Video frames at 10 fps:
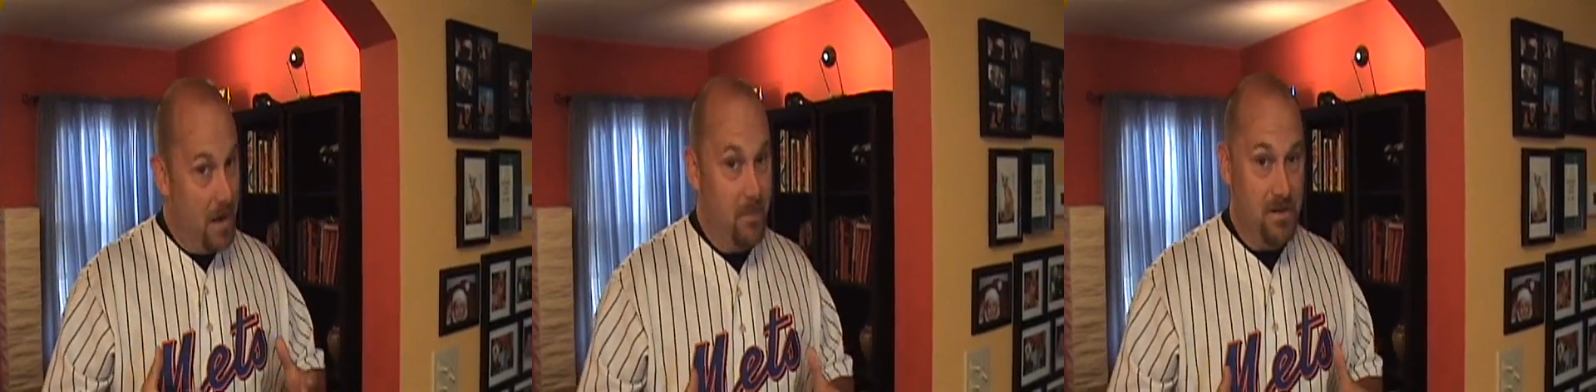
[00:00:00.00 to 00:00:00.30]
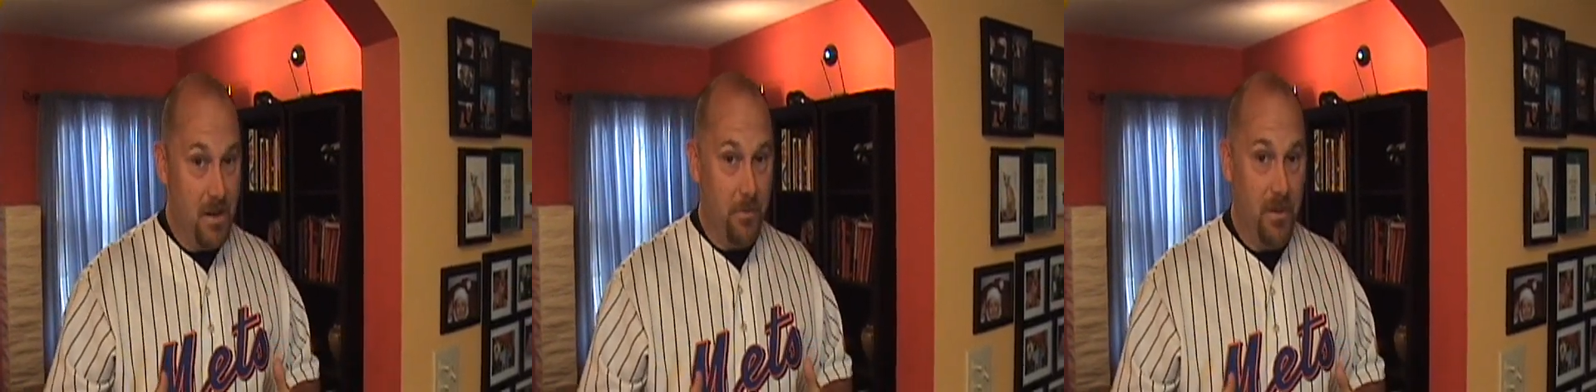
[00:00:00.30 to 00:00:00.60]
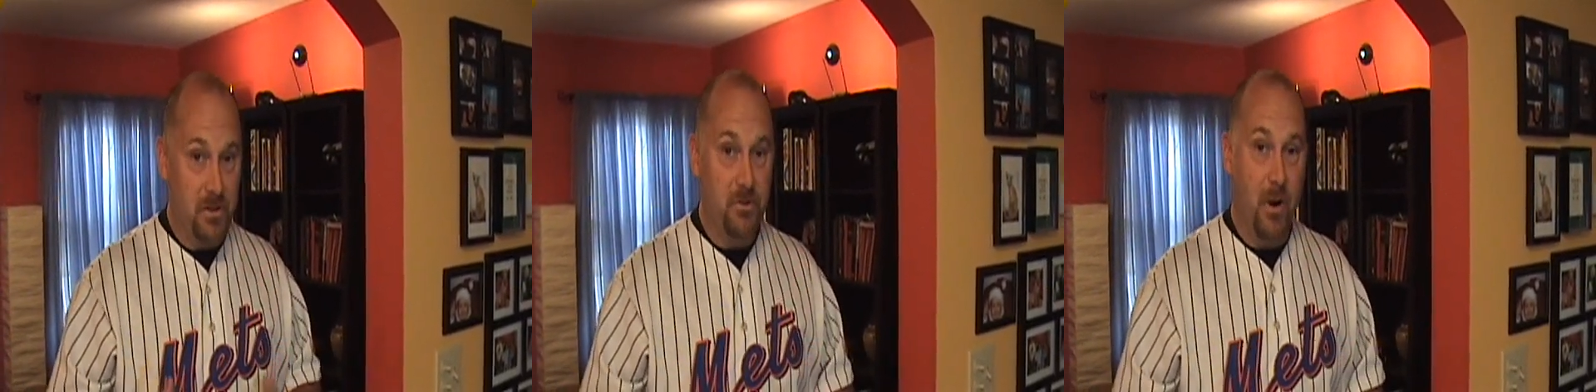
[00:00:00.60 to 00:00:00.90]
maybe
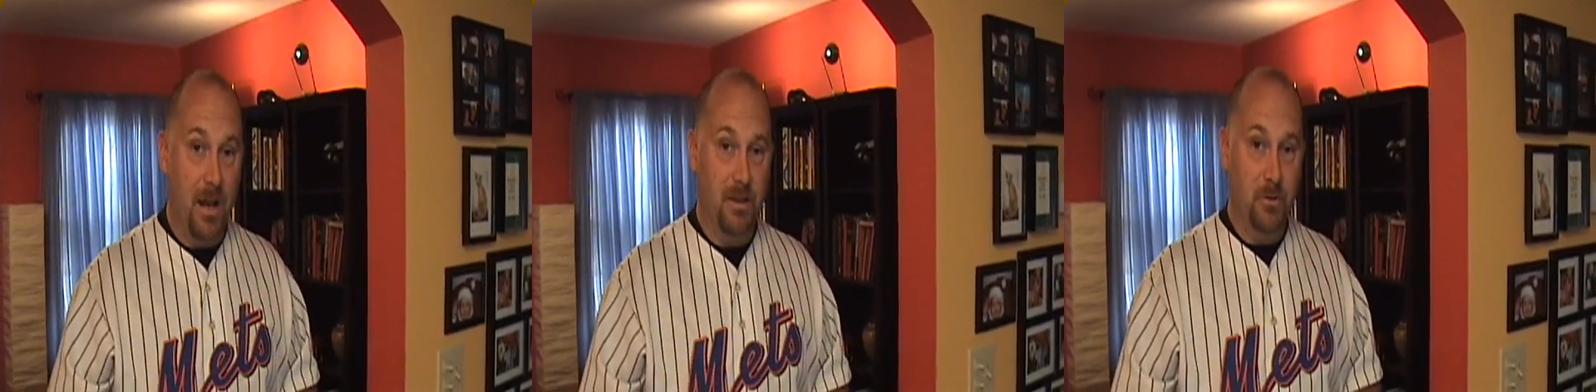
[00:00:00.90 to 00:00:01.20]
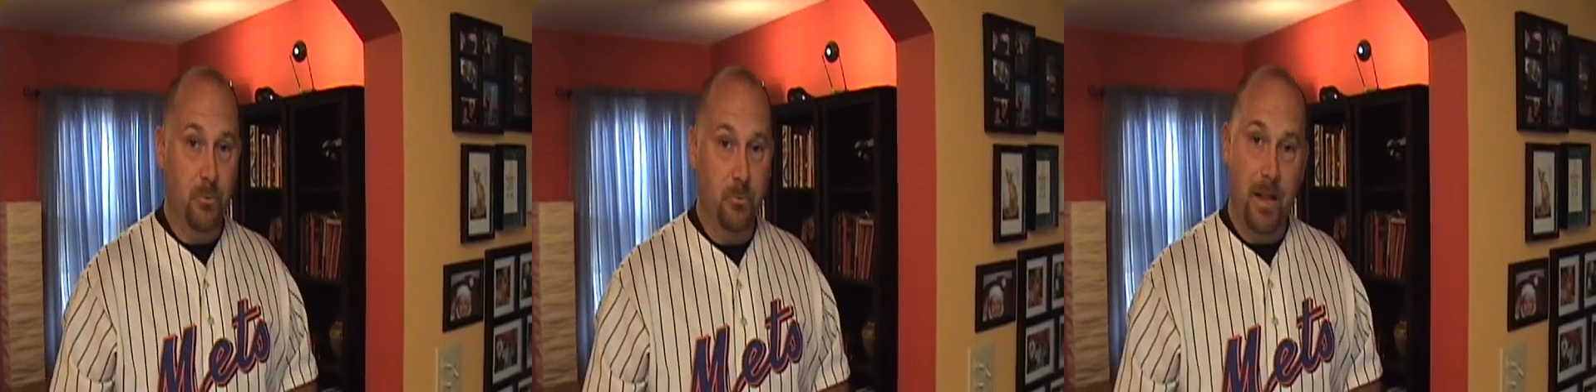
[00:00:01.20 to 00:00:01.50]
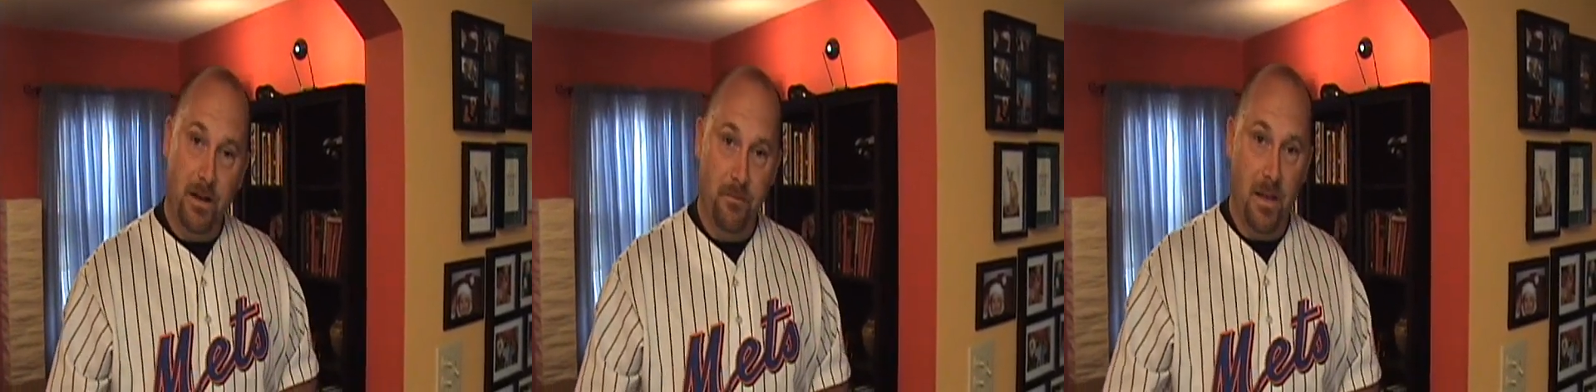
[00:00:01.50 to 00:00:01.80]
something's trying to
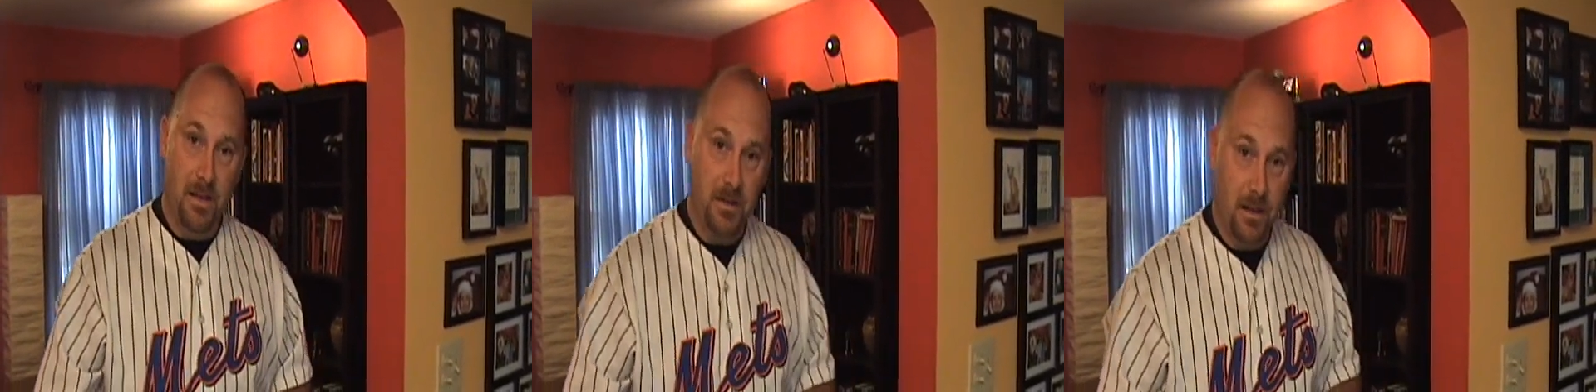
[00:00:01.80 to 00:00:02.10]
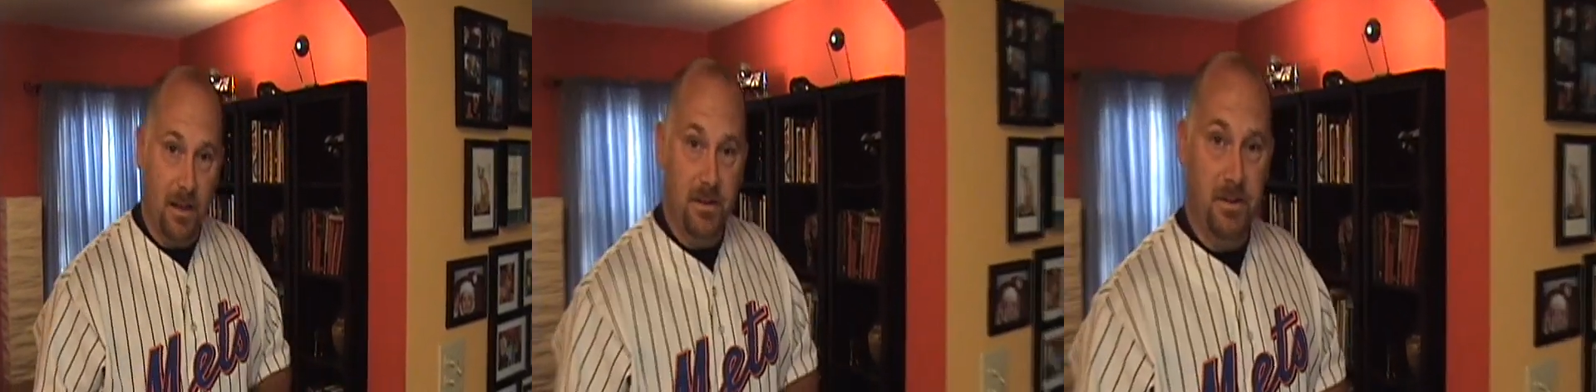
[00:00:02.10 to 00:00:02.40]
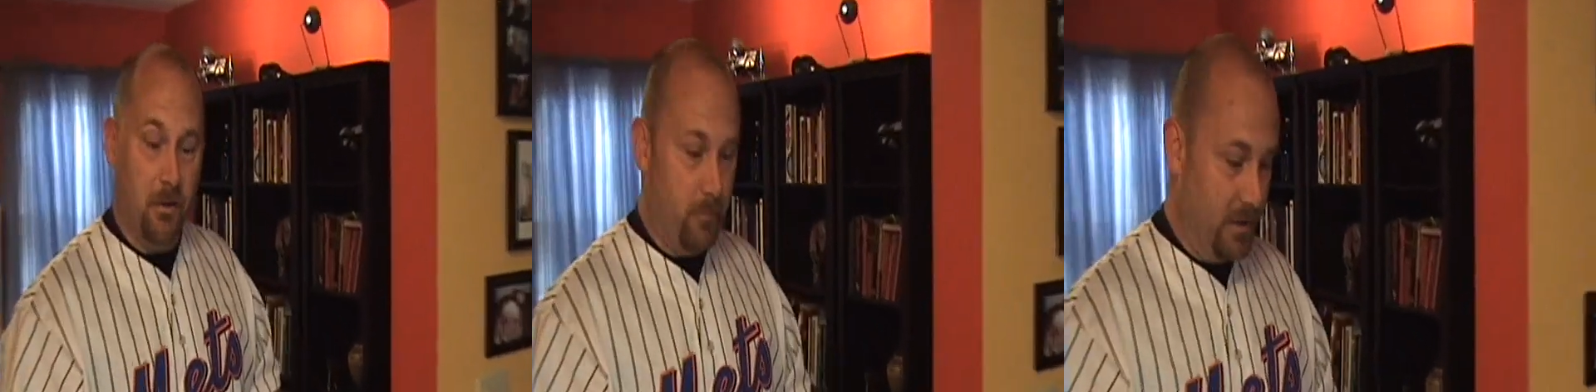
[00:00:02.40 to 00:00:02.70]
manifest and let
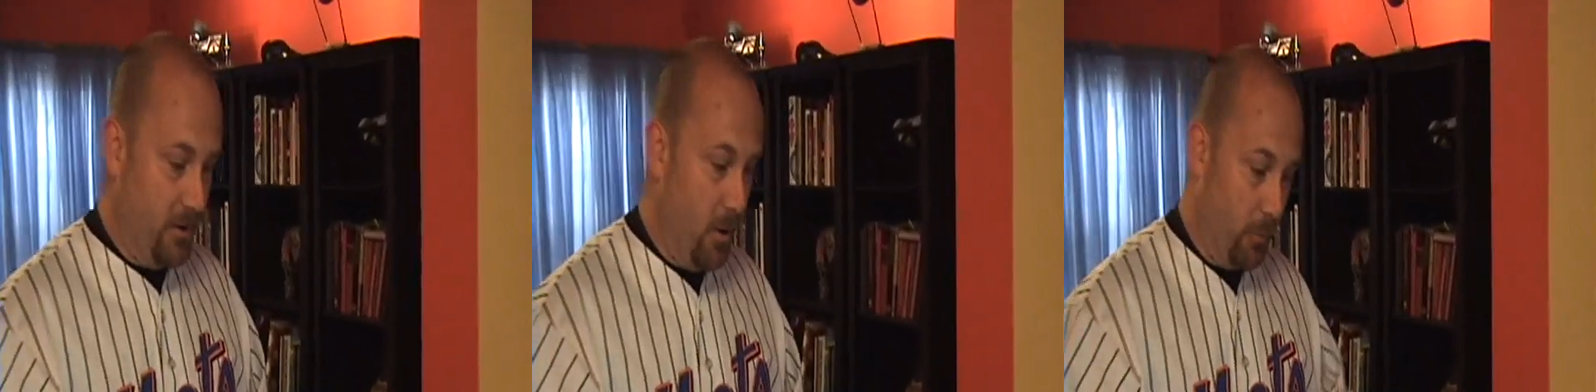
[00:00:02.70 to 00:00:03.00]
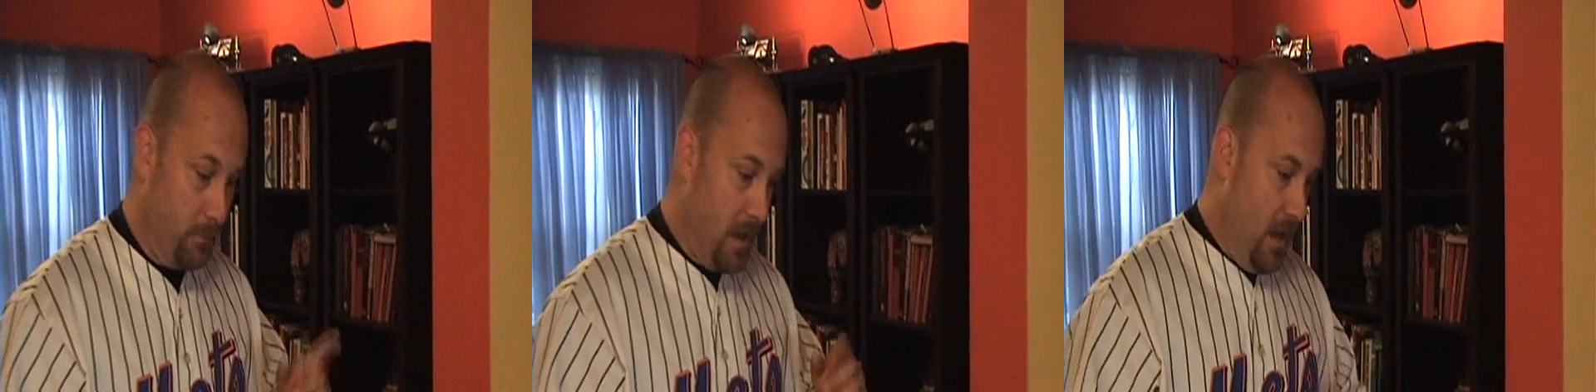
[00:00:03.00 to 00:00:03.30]
itself be known.